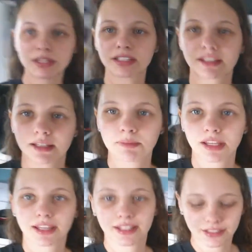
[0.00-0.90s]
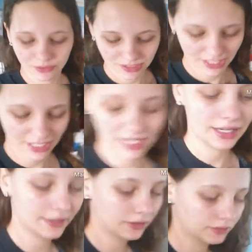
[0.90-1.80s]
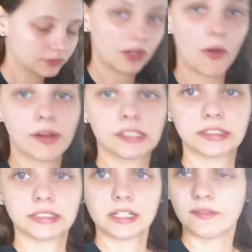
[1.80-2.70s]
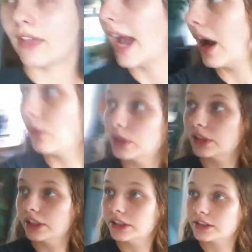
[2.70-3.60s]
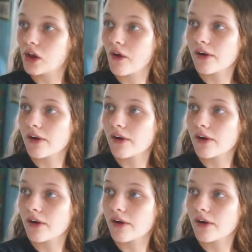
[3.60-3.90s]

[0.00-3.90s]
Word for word: went to sleep again until 10. Now it is